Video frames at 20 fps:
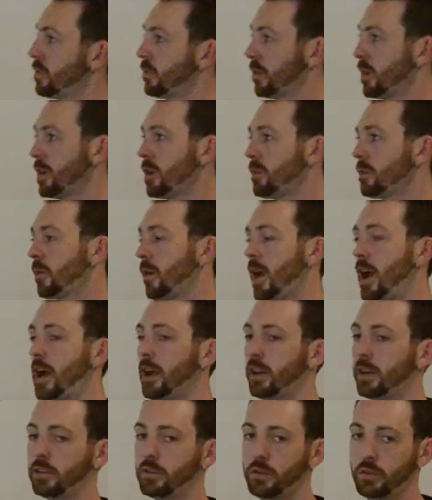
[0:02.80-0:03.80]
3, we're
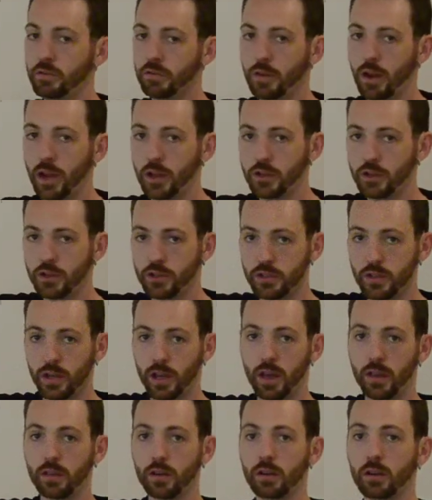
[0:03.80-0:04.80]
adding two fractions
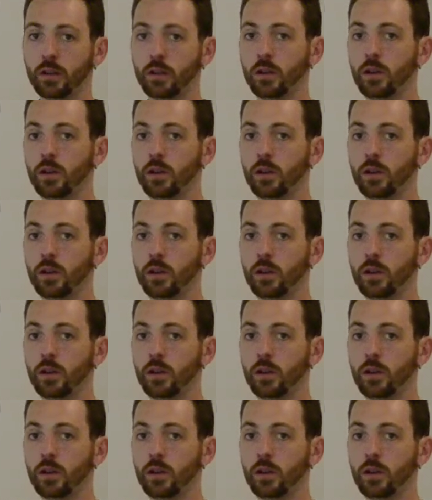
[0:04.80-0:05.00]
together.